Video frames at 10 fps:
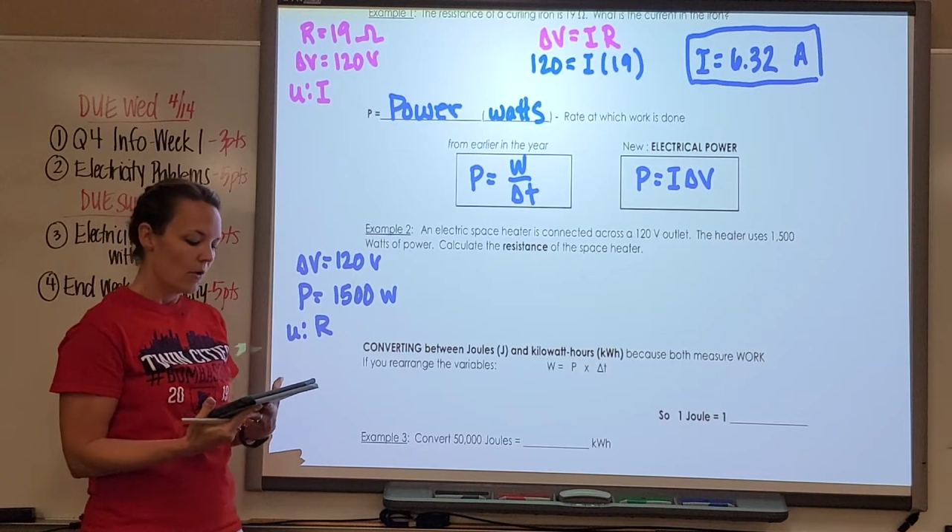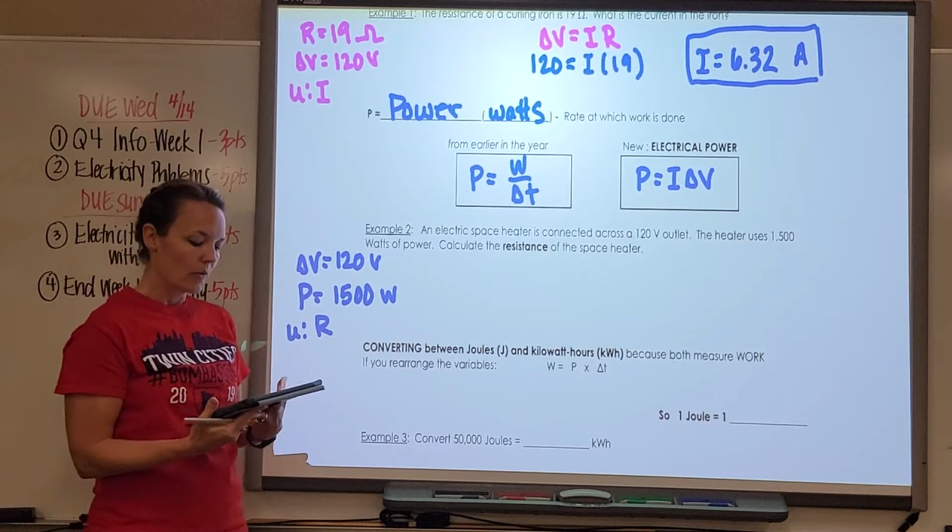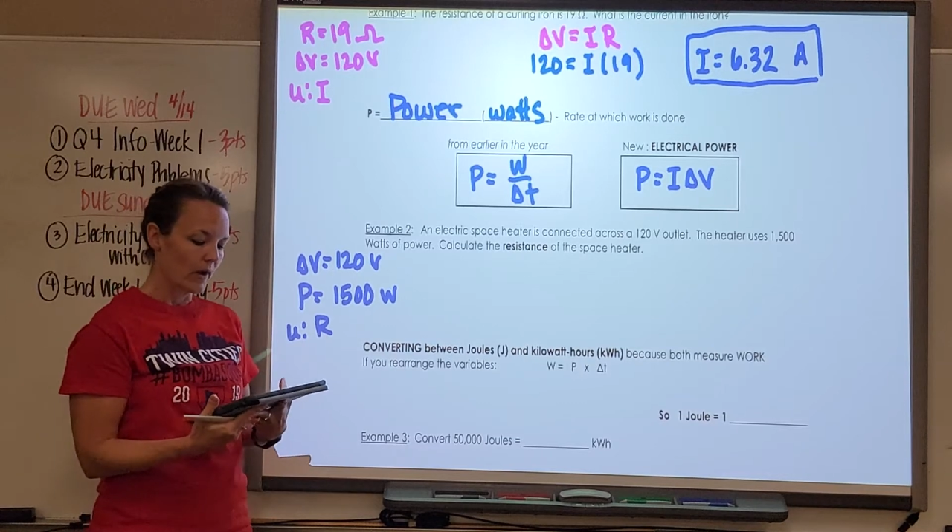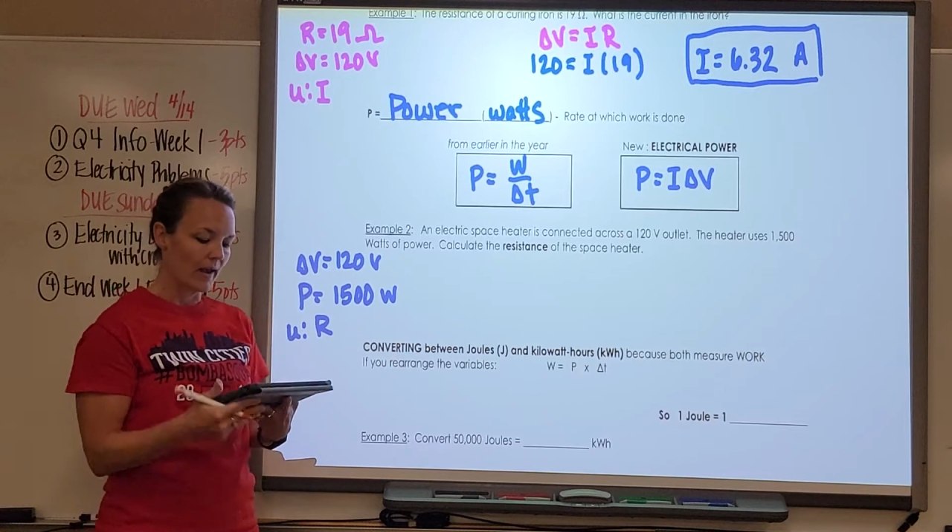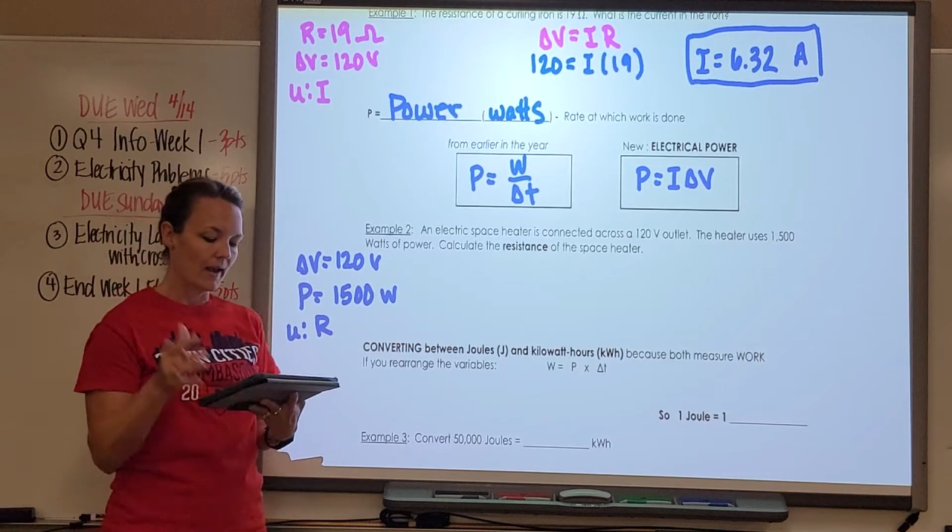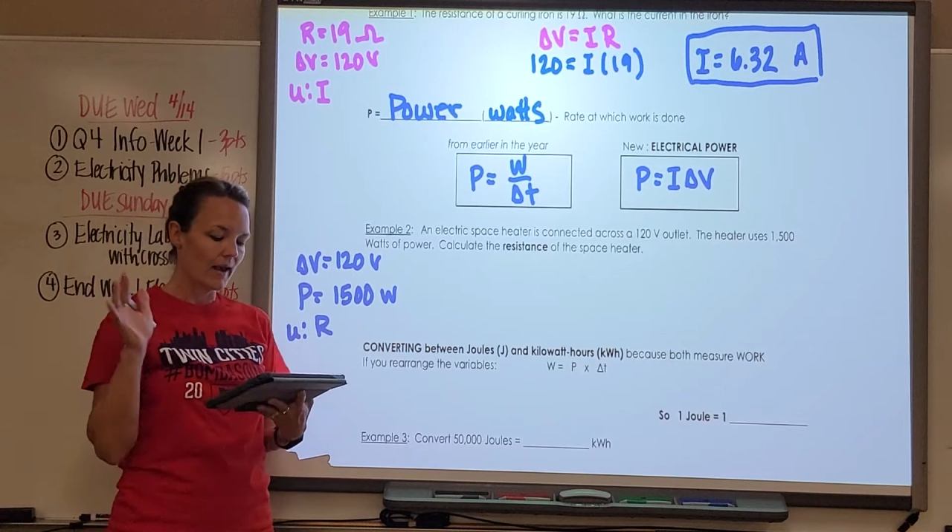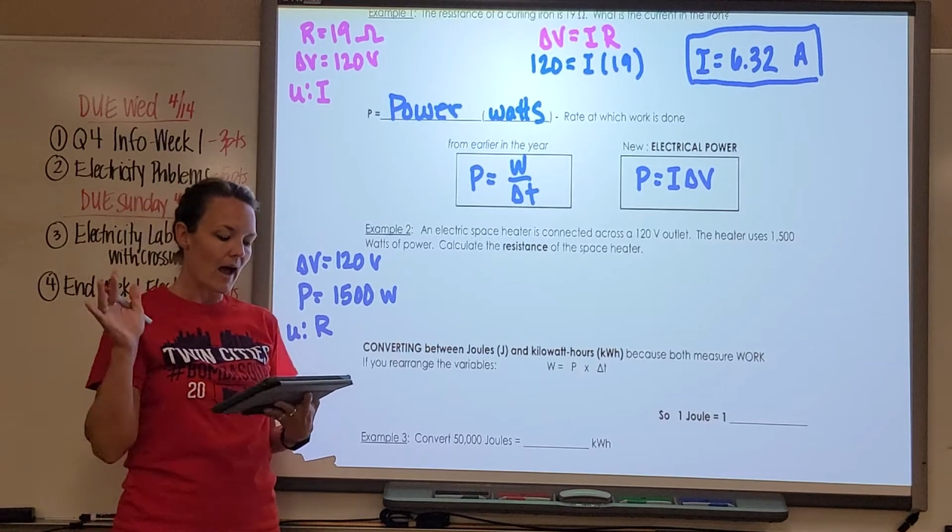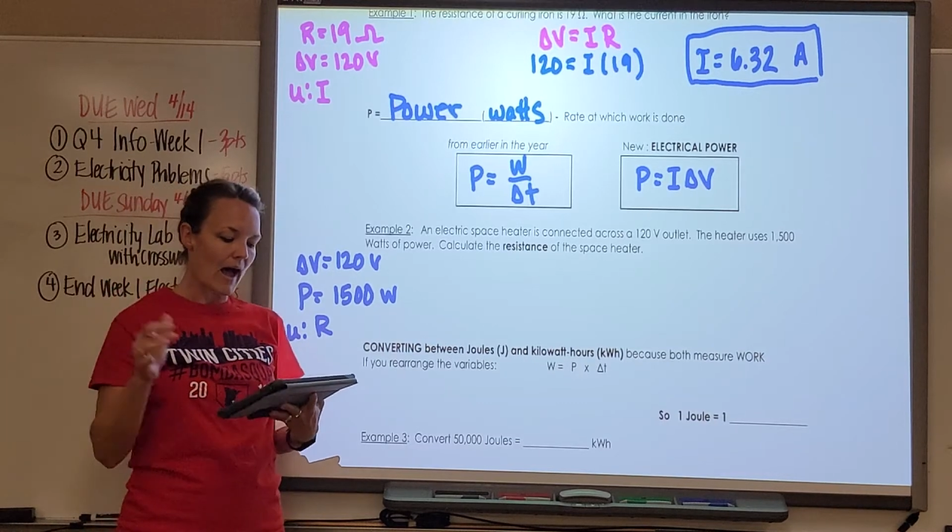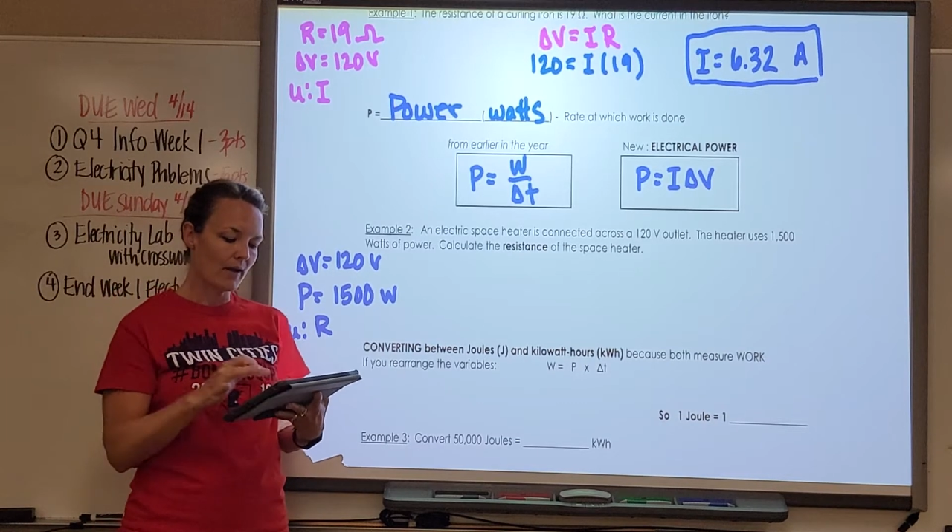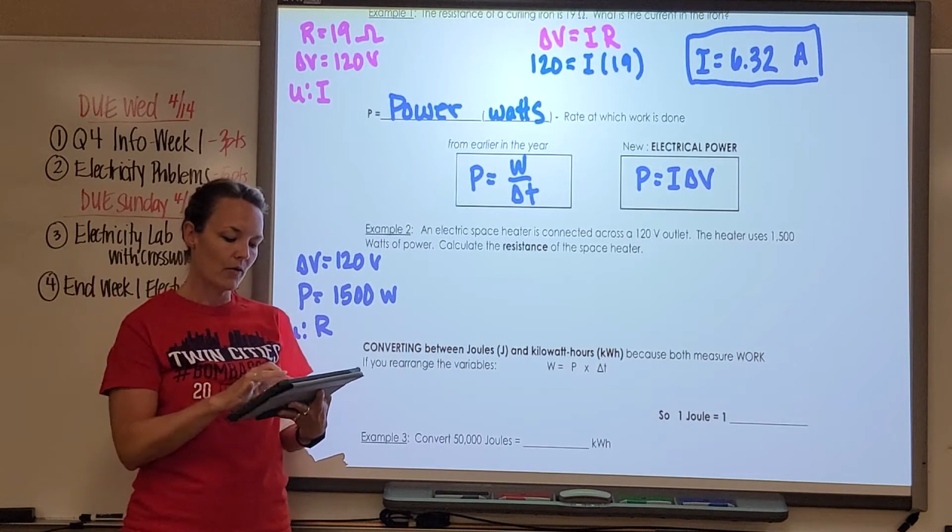Okay,
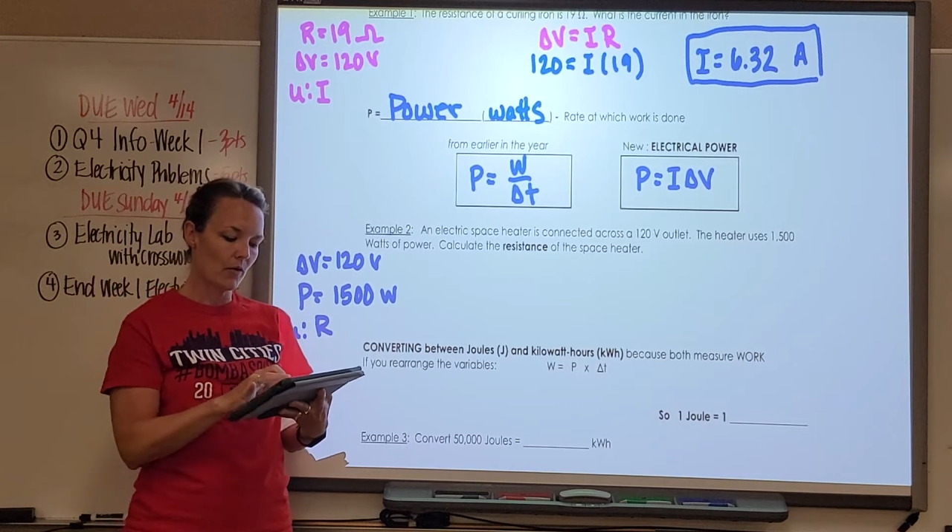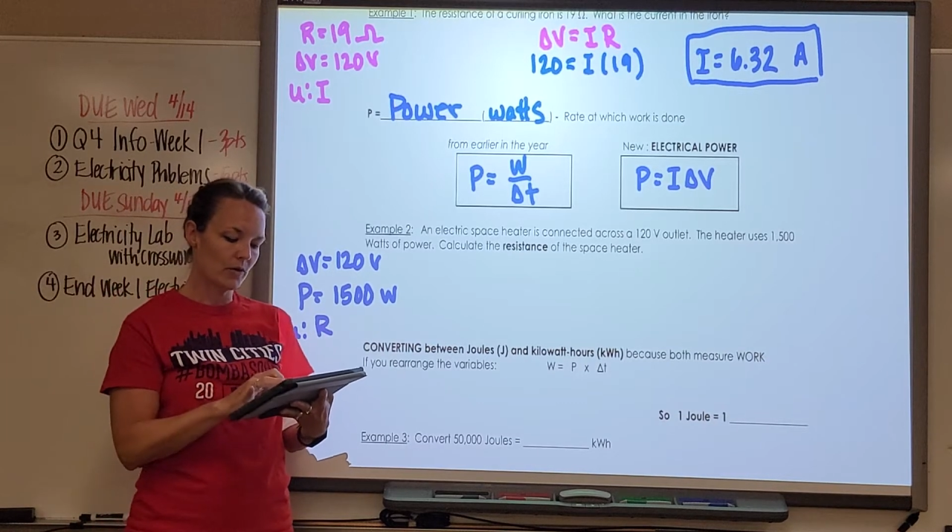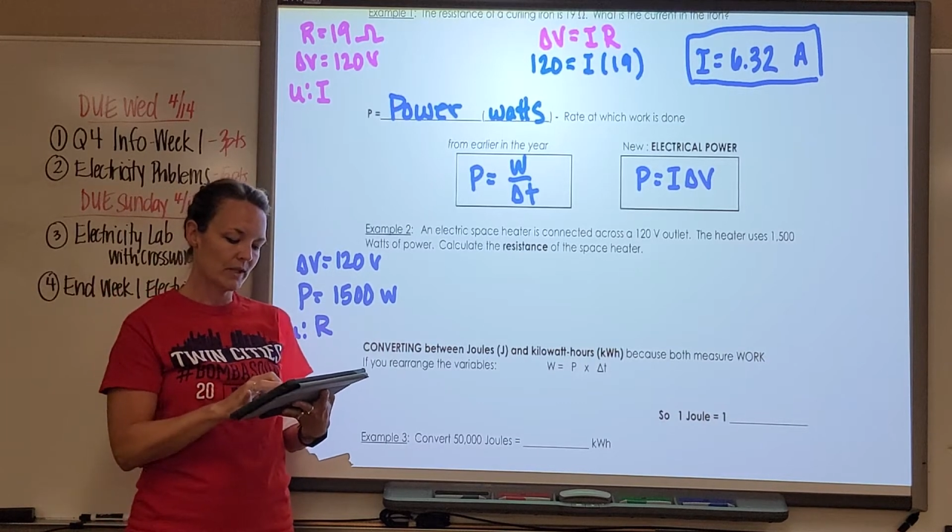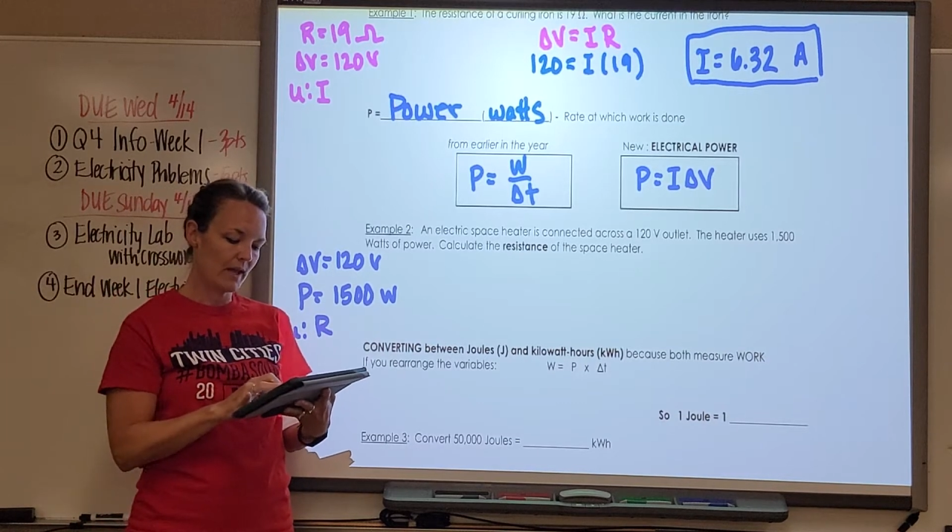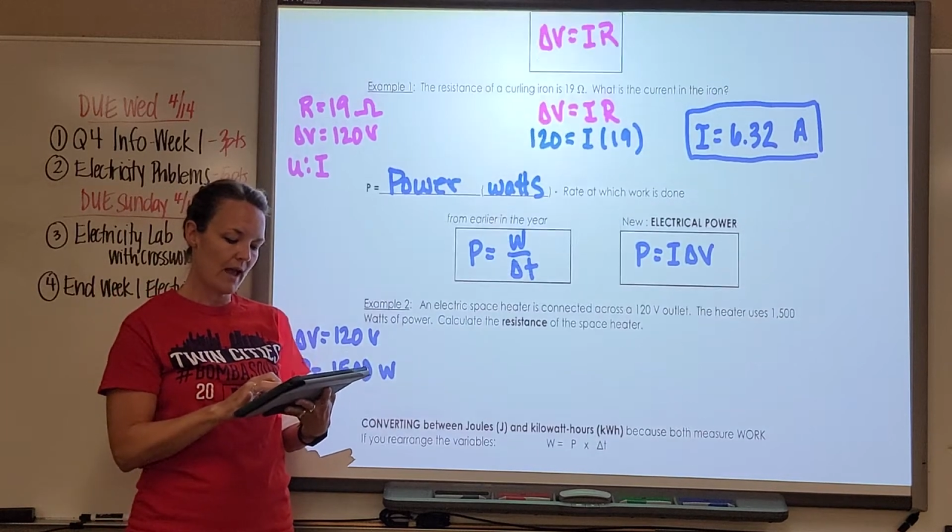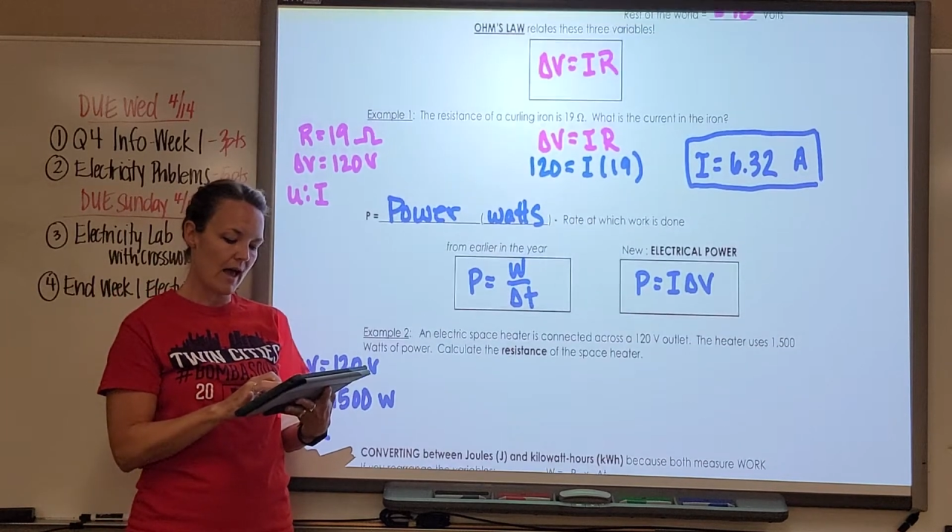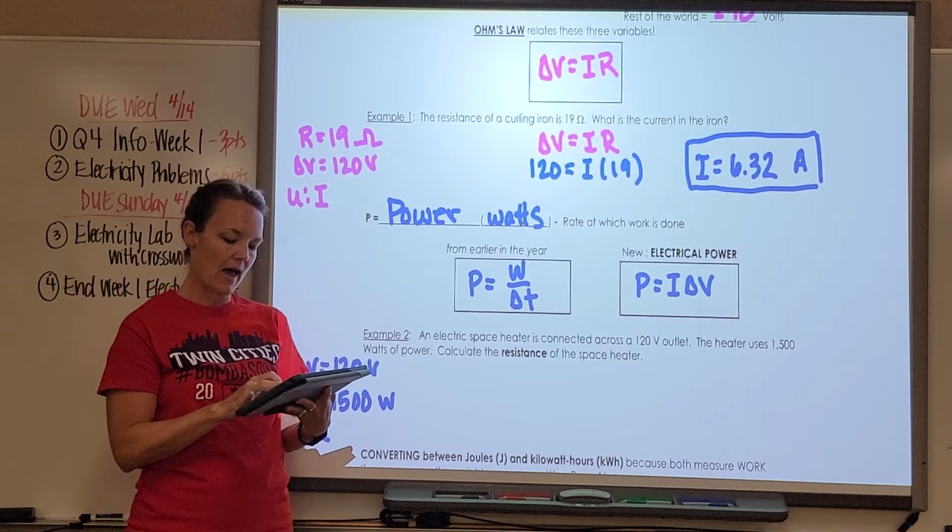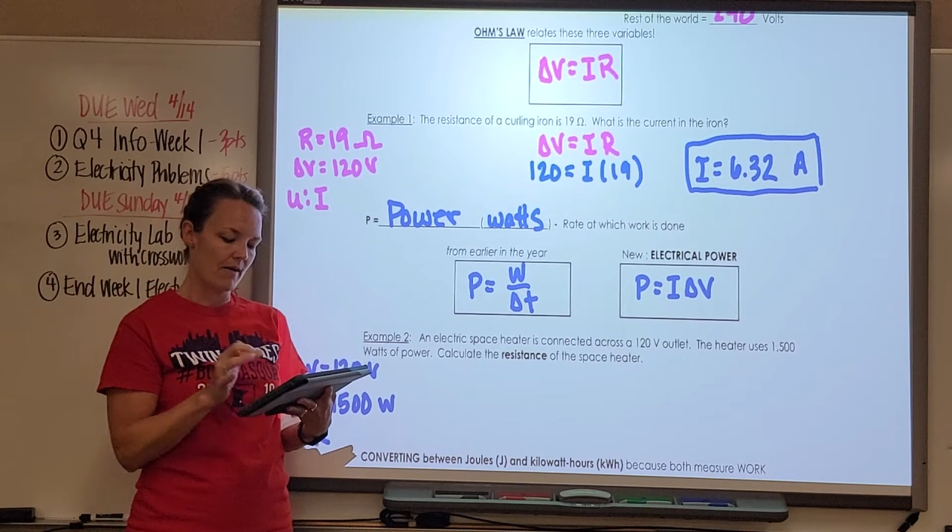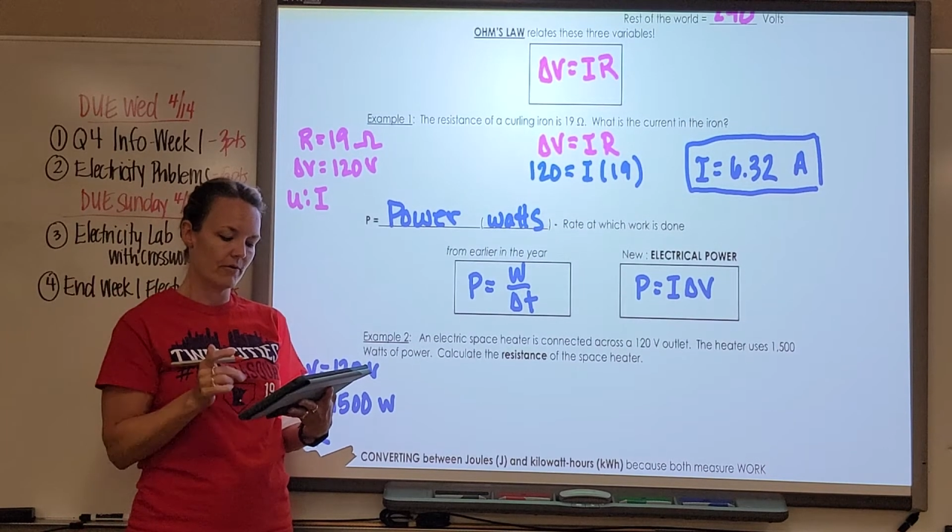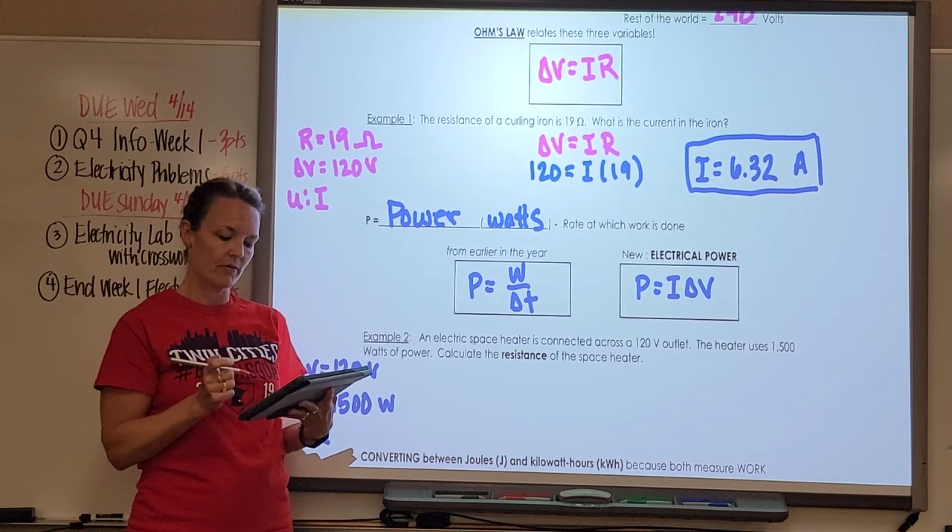I only
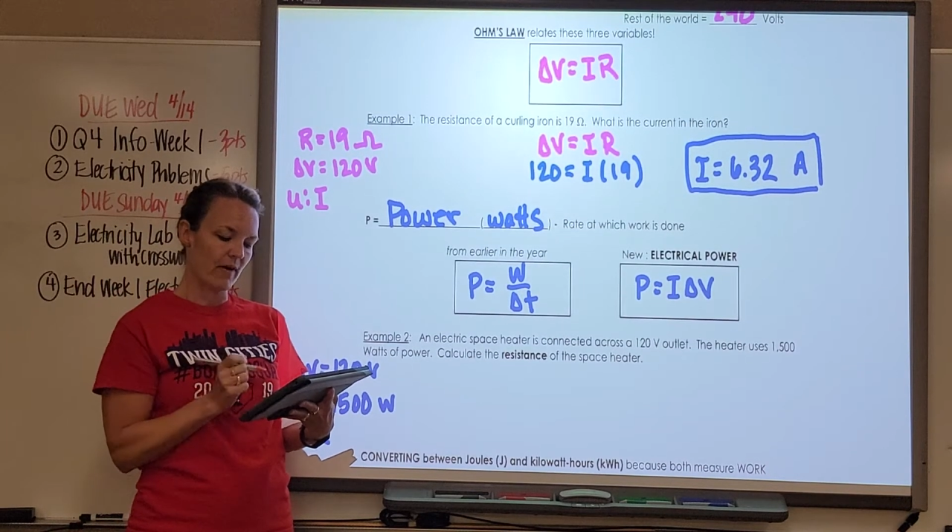have,